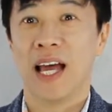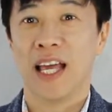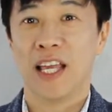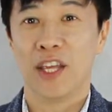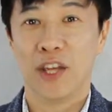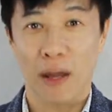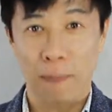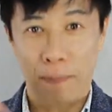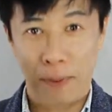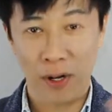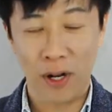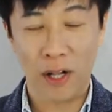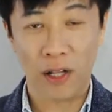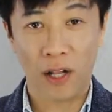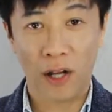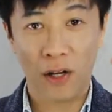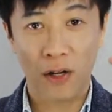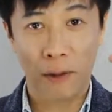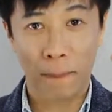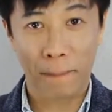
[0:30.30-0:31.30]
you have put
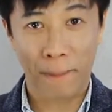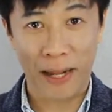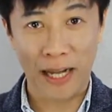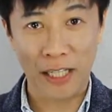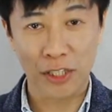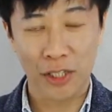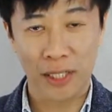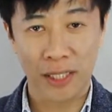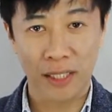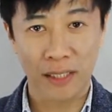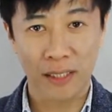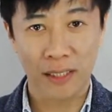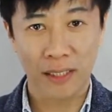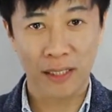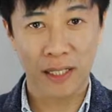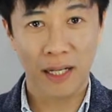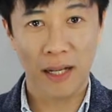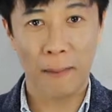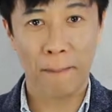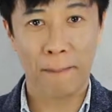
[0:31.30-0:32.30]
along a budget,
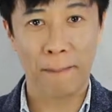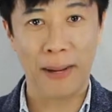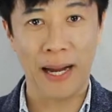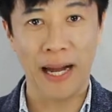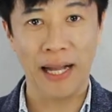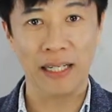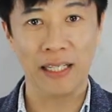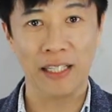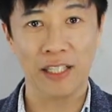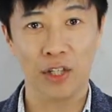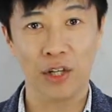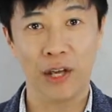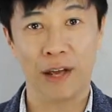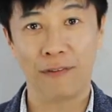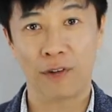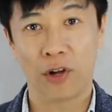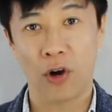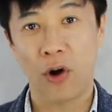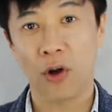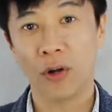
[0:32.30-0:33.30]
but you
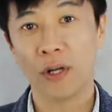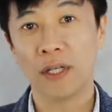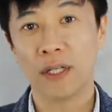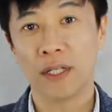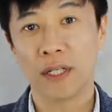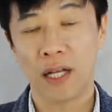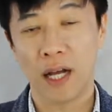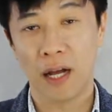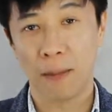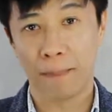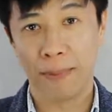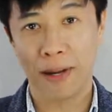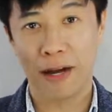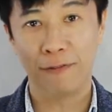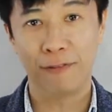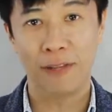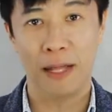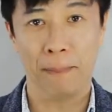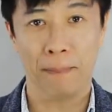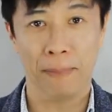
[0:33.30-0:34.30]
have gone
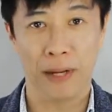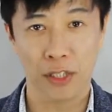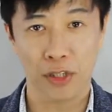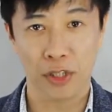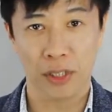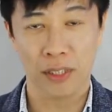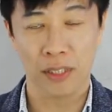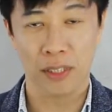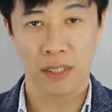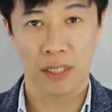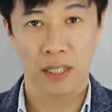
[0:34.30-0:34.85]
above that budget.